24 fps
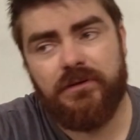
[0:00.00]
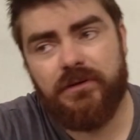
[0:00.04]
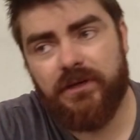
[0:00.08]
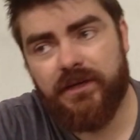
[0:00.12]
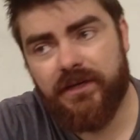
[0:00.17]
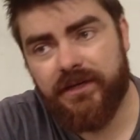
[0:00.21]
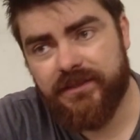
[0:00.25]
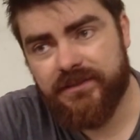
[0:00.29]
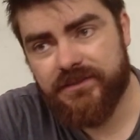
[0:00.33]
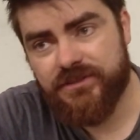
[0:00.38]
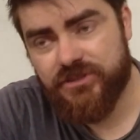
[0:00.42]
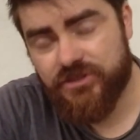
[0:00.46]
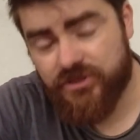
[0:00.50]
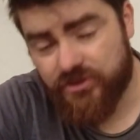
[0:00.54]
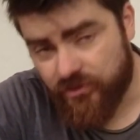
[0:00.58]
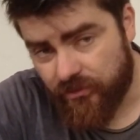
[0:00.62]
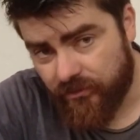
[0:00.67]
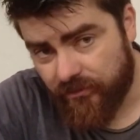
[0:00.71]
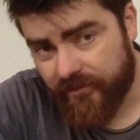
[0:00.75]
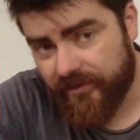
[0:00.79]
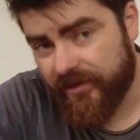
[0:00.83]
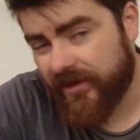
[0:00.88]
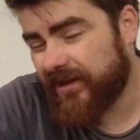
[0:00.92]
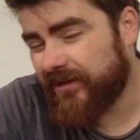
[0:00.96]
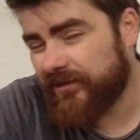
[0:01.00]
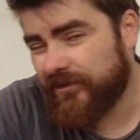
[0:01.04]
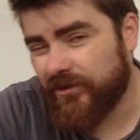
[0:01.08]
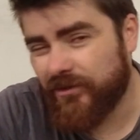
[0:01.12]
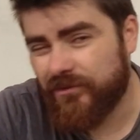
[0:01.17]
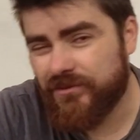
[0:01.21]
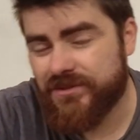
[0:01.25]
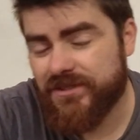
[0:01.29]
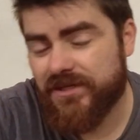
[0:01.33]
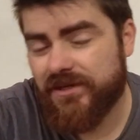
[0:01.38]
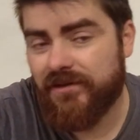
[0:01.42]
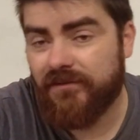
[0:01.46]
and store it and
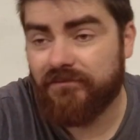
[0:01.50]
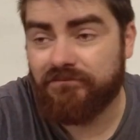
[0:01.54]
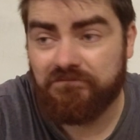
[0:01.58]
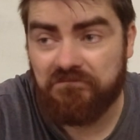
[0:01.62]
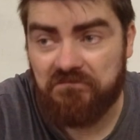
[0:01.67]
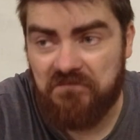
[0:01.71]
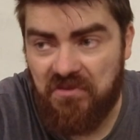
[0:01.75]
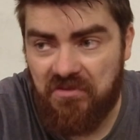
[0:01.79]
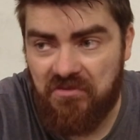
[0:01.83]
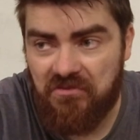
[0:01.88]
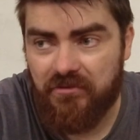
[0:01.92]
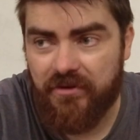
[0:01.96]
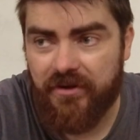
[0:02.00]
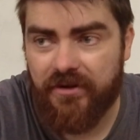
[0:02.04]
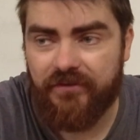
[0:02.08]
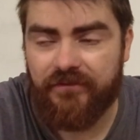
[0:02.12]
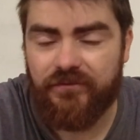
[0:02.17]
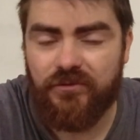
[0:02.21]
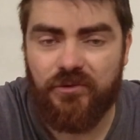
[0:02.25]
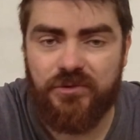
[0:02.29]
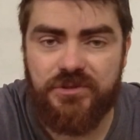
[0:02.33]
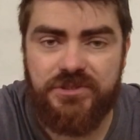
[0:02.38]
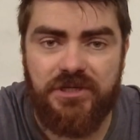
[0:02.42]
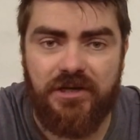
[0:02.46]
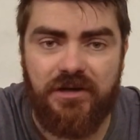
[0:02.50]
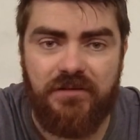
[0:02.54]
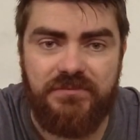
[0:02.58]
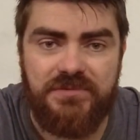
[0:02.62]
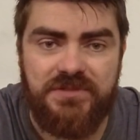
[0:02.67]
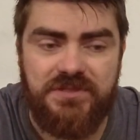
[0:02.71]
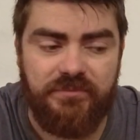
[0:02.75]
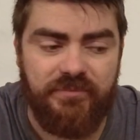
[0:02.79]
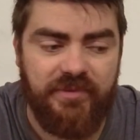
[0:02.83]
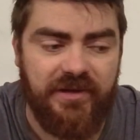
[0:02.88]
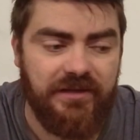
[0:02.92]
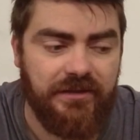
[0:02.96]
use it 3 or 4
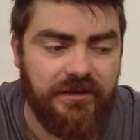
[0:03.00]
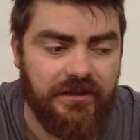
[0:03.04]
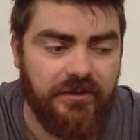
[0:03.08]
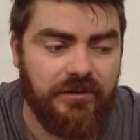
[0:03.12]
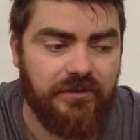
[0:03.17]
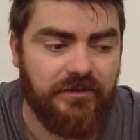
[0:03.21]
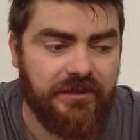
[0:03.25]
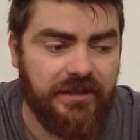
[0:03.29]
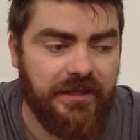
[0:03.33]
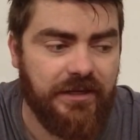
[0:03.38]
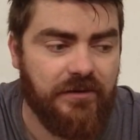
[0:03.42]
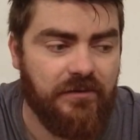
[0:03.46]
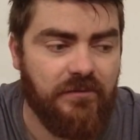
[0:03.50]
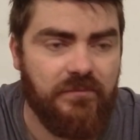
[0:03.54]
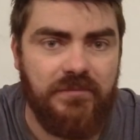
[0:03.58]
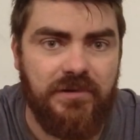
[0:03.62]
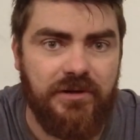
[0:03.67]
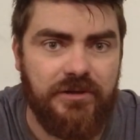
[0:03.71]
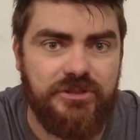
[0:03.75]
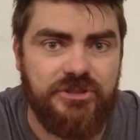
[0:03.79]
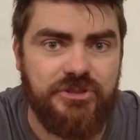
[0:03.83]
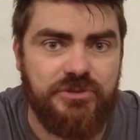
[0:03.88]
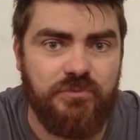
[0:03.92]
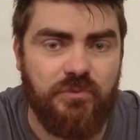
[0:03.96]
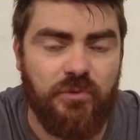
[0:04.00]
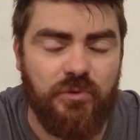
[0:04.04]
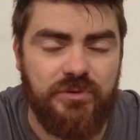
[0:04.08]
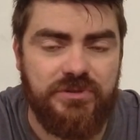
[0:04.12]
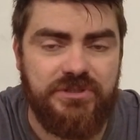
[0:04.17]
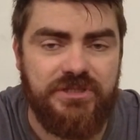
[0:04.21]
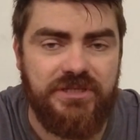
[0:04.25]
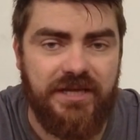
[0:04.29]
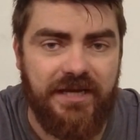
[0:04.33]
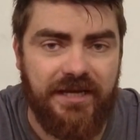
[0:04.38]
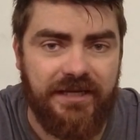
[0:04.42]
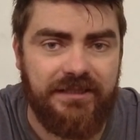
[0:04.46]
times depending on how much
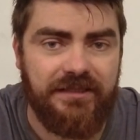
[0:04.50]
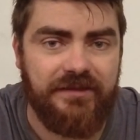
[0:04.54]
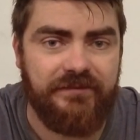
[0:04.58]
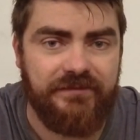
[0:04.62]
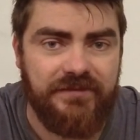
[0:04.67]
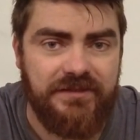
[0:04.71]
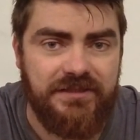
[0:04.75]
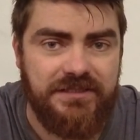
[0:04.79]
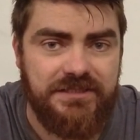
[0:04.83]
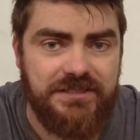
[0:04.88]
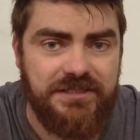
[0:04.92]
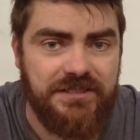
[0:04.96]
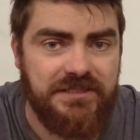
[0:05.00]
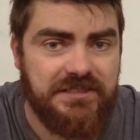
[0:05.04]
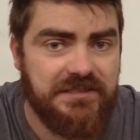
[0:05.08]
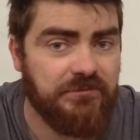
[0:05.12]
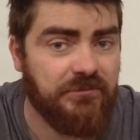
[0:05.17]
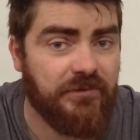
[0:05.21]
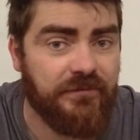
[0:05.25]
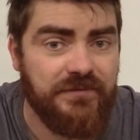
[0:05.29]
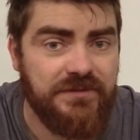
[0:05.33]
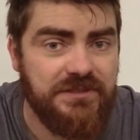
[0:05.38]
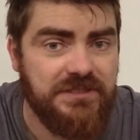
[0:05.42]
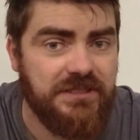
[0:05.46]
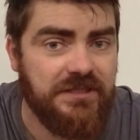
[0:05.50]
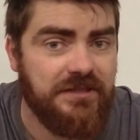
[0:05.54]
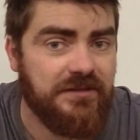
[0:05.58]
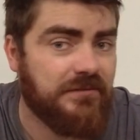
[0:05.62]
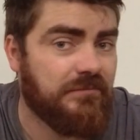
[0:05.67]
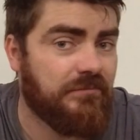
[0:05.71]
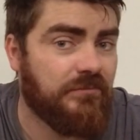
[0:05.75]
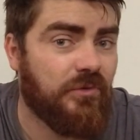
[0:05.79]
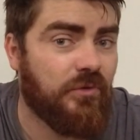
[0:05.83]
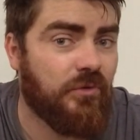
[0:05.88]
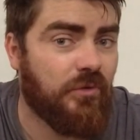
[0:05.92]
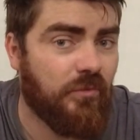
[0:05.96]
water you had left in the system. Obviously,
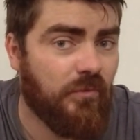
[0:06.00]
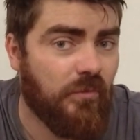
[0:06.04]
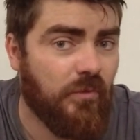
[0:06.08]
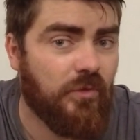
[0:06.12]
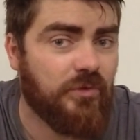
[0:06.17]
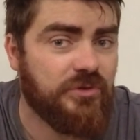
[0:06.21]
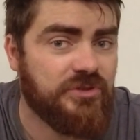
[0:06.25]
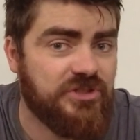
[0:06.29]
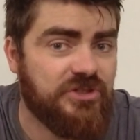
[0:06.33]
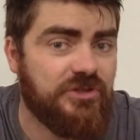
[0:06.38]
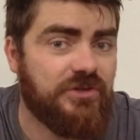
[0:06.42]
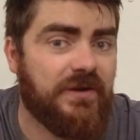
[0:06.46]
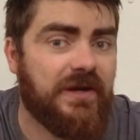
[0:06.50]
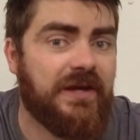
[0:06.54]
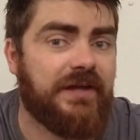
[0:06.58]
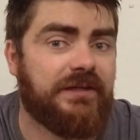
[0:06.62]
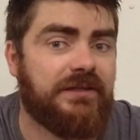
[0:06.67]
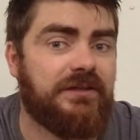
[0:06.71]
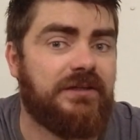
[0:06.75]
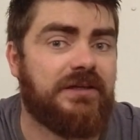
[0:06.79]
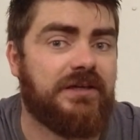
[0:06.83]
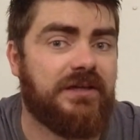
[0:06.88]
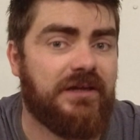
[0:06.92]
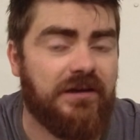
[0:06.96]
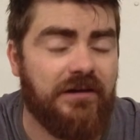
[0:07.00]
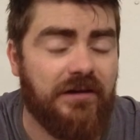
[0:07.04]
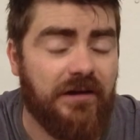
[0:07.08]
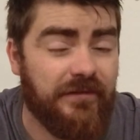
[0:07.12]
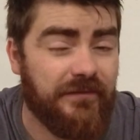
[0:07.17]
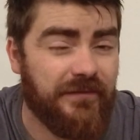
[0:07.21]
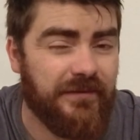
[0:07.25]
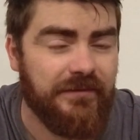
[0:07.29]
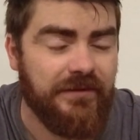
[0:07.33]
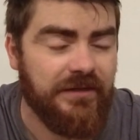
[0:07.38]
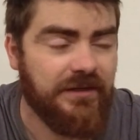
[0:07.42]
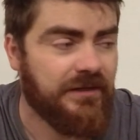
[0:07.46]
the more water you had in your
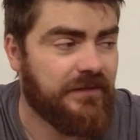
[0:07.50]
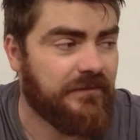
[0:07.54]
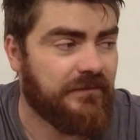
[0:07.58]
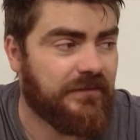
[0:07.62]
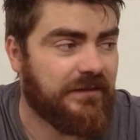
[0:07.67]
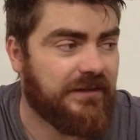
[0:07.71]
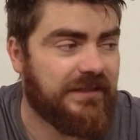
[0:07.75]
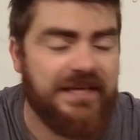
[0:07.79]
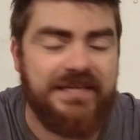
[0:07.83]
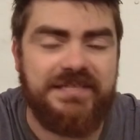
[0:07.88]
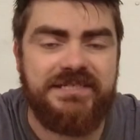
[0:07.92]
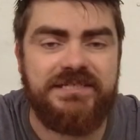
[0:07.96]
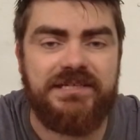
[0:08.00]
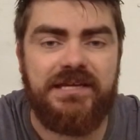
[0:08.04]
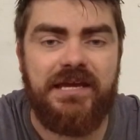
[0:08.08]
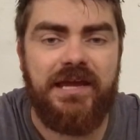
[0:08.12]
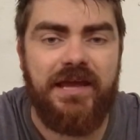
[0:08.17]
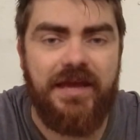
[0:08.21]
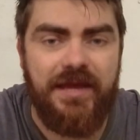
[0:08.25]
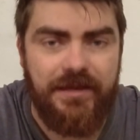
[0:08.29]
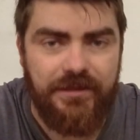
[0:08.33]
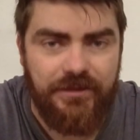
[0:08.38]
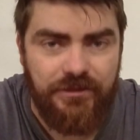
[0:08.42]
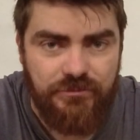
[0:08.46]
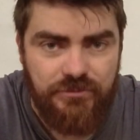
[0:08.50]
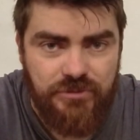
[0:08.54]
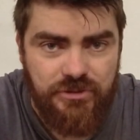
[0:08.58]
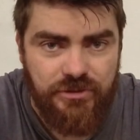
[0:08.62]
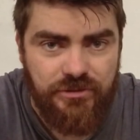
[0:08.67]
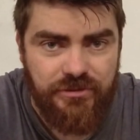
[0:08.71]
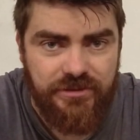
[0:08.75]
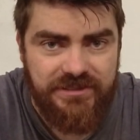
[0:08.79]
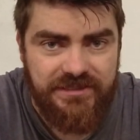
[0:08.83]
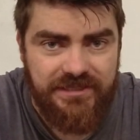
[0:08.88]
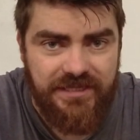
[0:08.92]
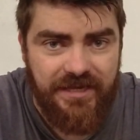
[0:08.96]
car, the less care you
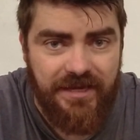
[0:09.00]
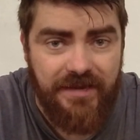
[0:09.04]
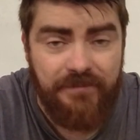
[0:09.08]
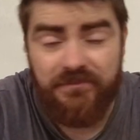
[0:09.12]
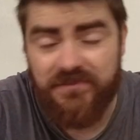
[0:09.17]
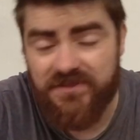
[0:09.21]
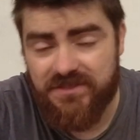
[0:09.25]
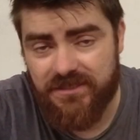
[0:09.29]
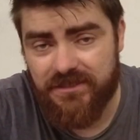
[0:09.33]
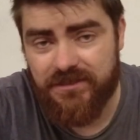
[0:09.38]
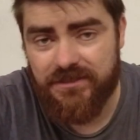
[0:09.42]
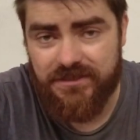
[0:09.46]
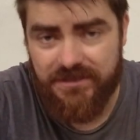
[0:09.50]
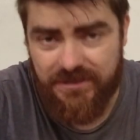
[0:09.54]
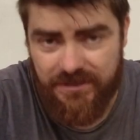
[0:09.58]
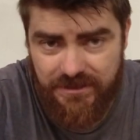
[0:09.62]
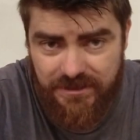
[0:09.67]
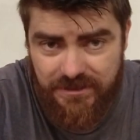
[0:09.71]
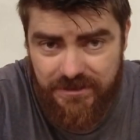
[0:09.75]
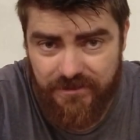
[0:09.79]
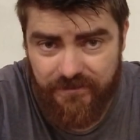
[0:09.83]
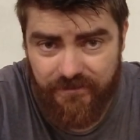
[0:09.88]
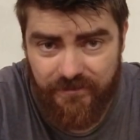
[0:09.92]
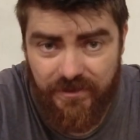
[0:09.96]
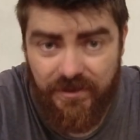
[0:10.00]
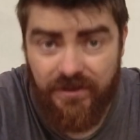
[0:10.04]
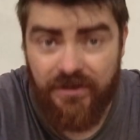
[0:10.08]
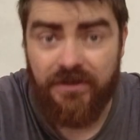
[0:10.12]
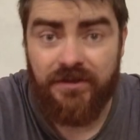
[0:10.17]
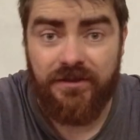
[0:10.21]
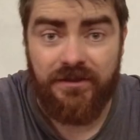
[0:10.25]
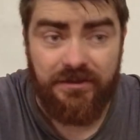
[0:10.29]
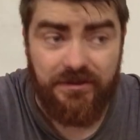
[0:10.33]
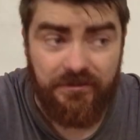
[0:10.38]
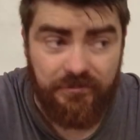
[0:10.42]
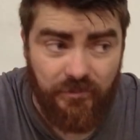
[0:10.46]
took to empty the system,
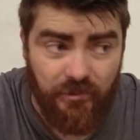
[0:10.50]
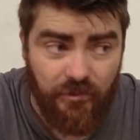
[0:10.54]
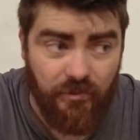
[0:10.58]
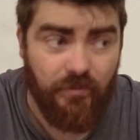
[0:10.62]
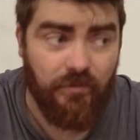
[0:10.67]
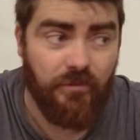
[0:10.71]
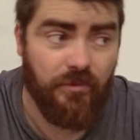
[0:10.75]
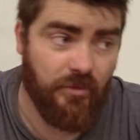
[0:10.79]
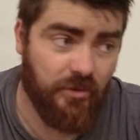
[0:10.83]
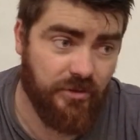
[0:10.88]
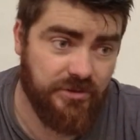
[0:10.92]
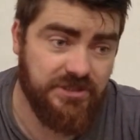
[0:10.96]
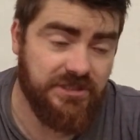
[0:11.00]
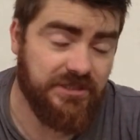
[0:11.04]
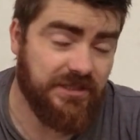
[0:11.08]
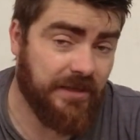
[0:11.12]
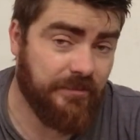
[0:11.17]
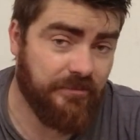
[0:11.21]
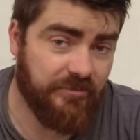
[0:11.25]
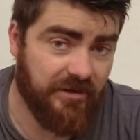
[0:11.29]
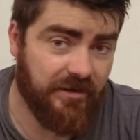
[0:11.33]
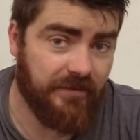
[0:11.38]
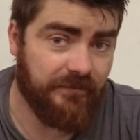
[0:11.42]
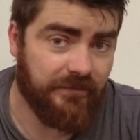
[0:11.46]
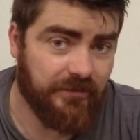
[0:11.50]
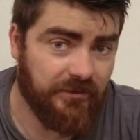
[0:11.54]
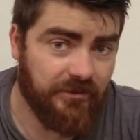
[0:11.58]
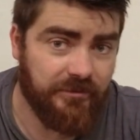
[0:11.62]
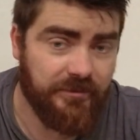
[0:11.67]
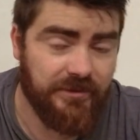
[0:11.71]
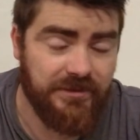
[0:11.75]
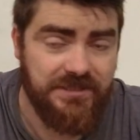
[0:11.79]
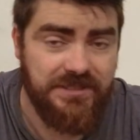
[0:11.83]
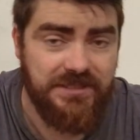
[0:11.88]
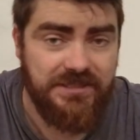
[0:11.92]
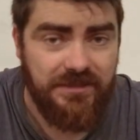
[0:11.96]
the more water that prep
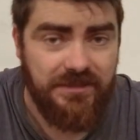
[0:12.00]
fluid would have